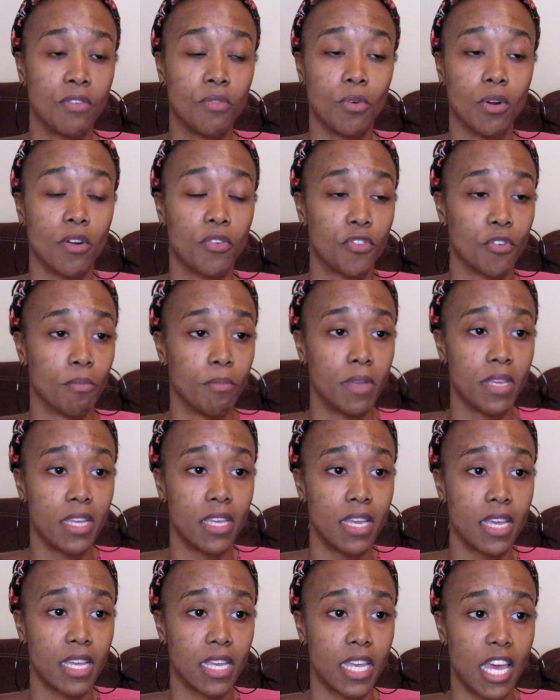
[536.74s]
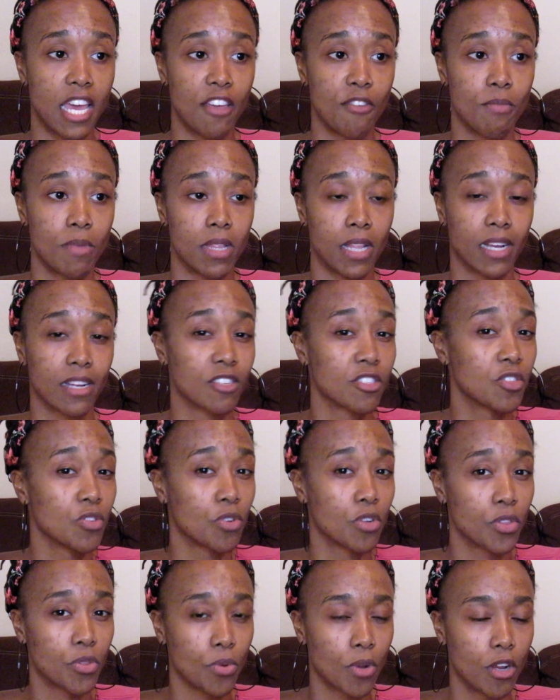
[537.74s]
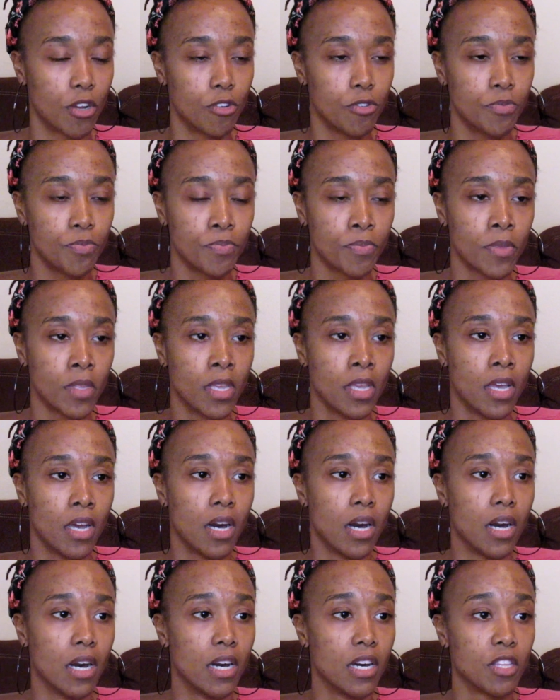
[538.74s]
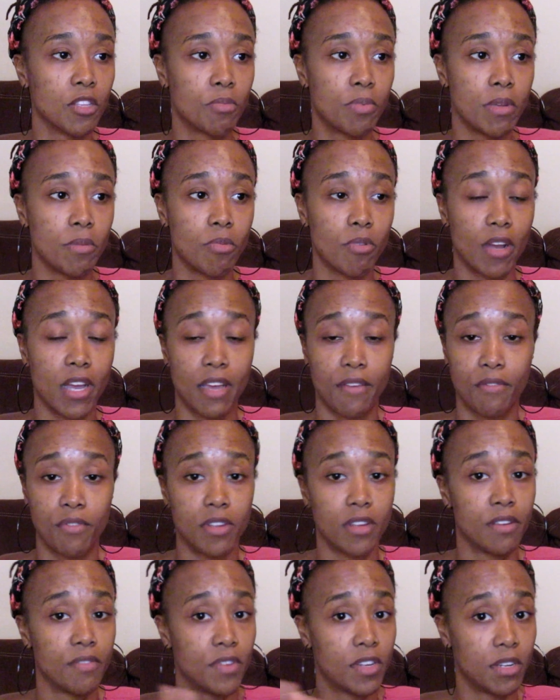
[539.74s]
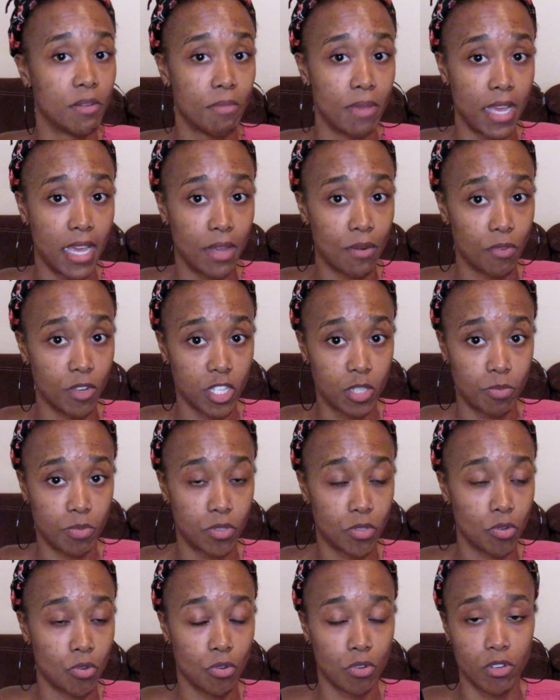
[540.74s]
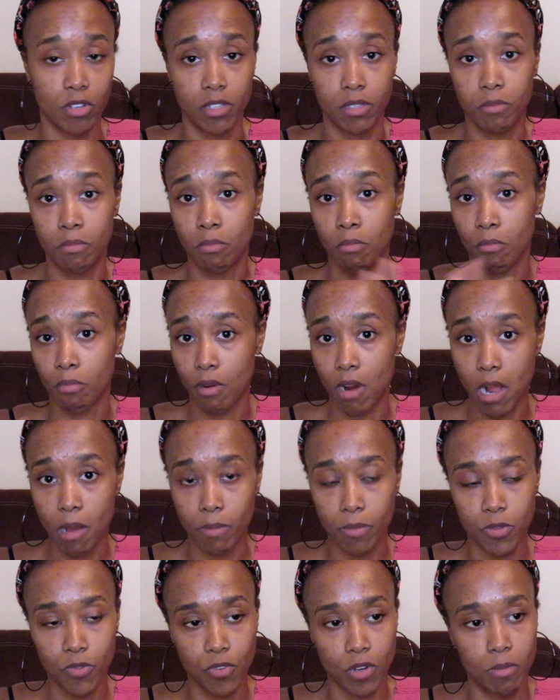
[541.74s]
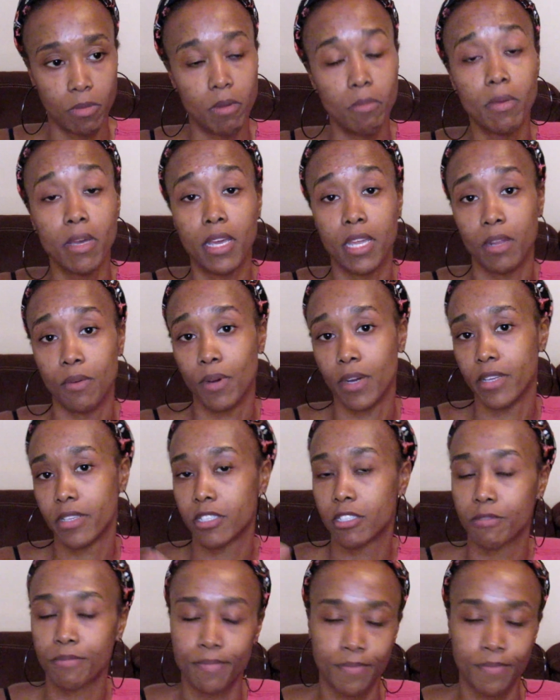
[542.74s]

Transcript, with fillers: well, for me it gave me like a sore throat. Other people had very, very bad respiratory problems from it, but anyways,